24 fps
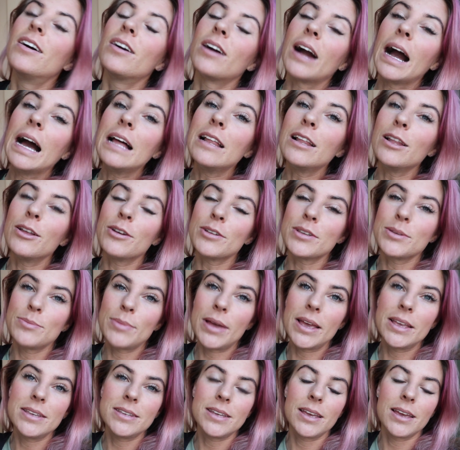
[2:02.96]
Kyla looks
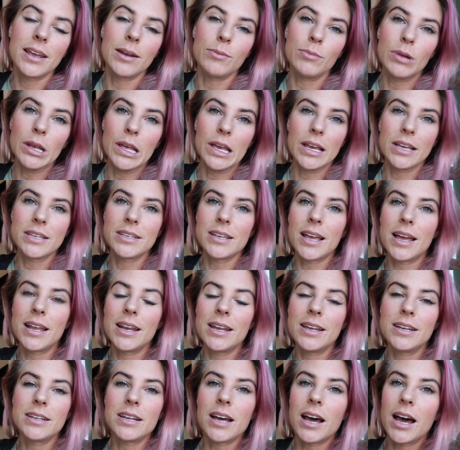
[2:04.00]
amazing and I'm really
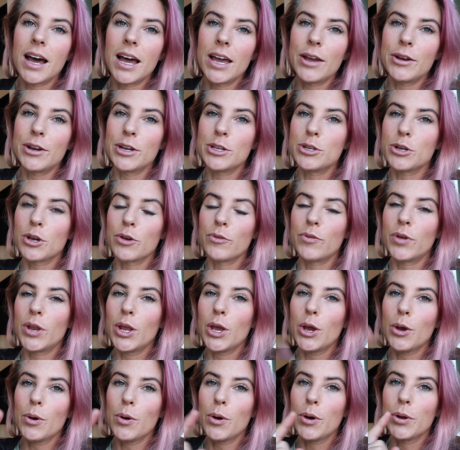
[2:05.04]
excited. I already took a
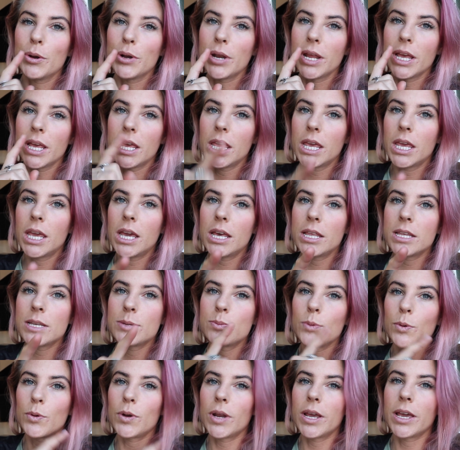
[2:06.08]
video on here
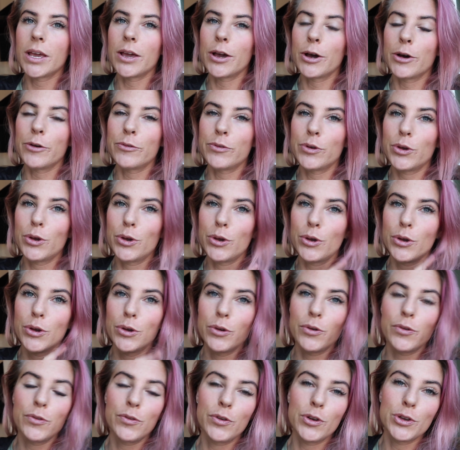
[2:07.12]
this morning of
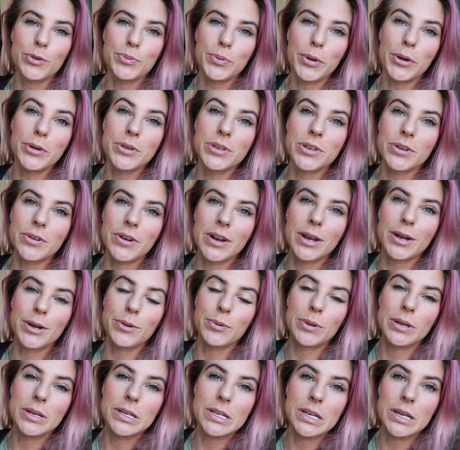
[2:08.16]
her first posing around
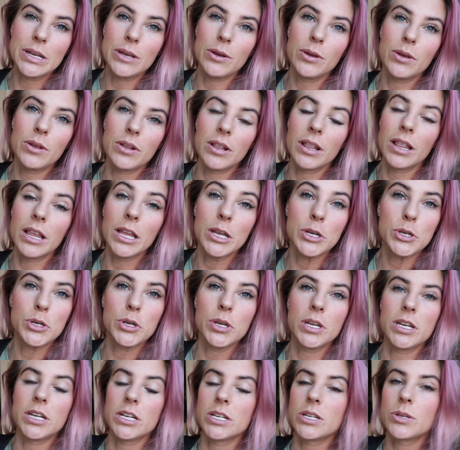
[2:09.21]
when she
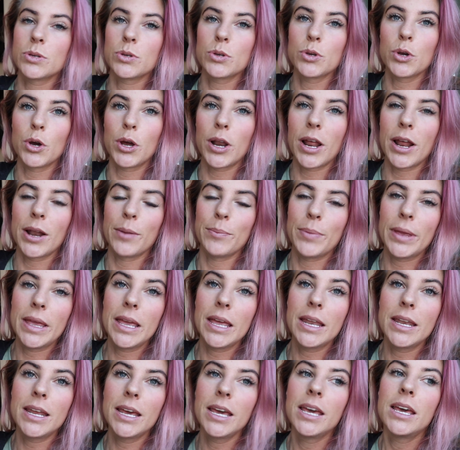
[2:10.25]
literally just got out of
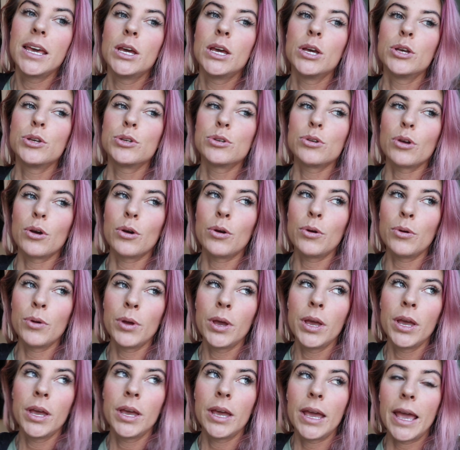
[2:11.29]
bed. So
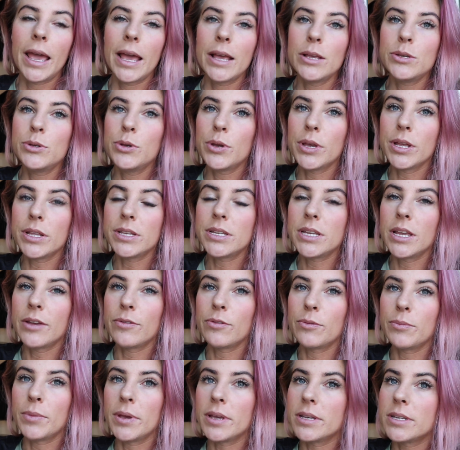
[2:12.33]
as you can see
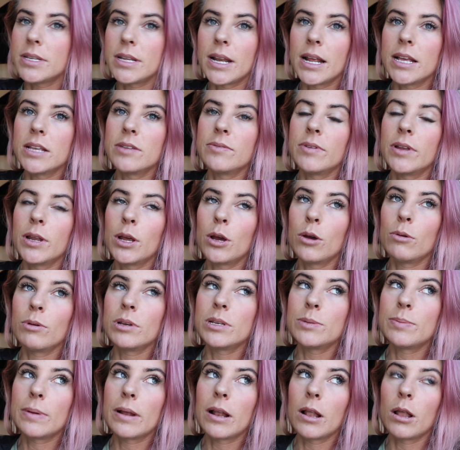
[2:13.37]
from yesterday's video, we
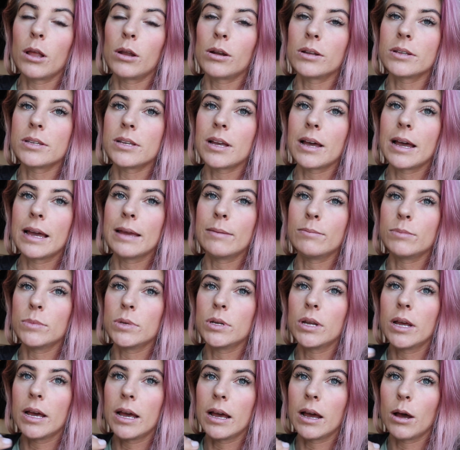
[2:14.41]
spent a lot of time
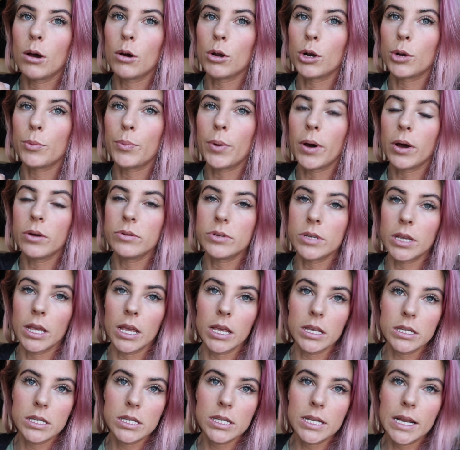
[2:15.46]
uh, on her posing
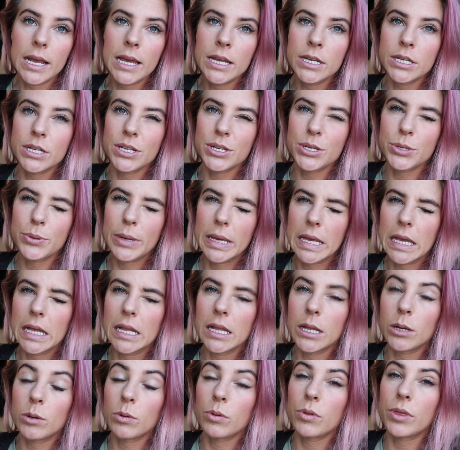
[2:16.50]
yesterday, just tweaking
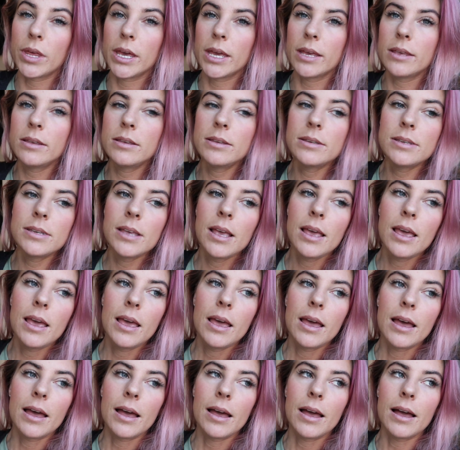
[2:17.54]
little things
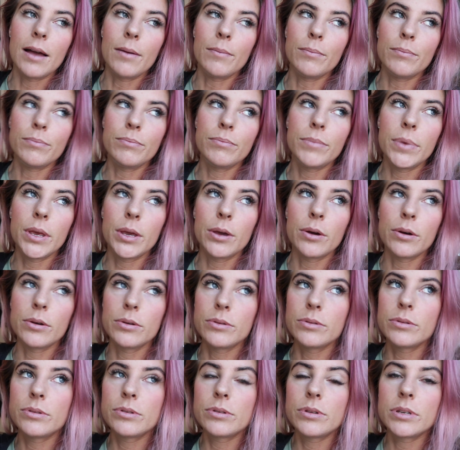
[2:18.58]
um,
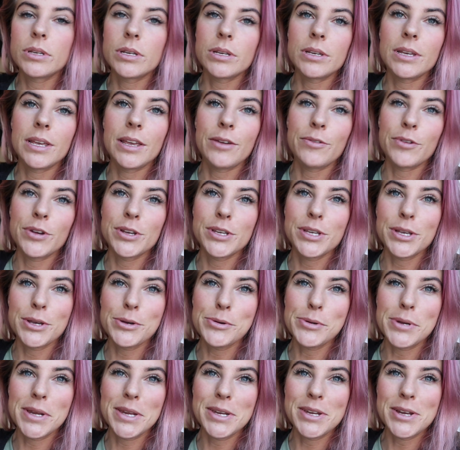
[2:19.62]
because every
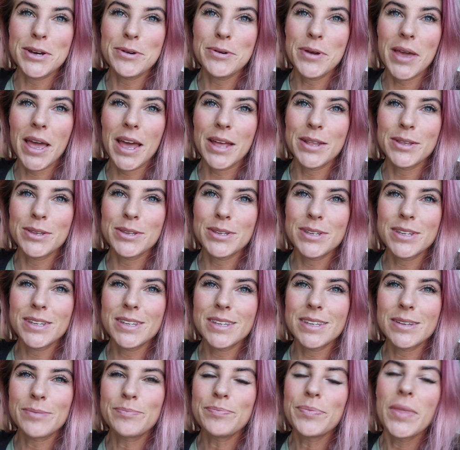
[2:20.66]
single detail
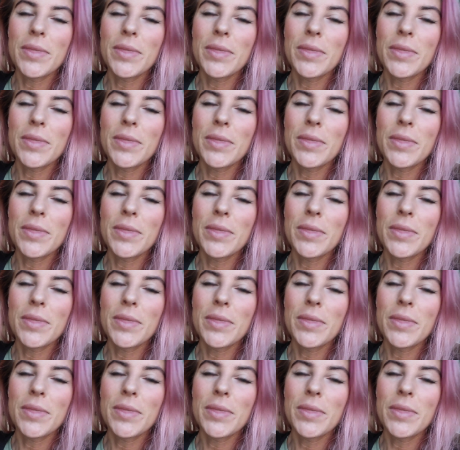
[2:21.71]
counts.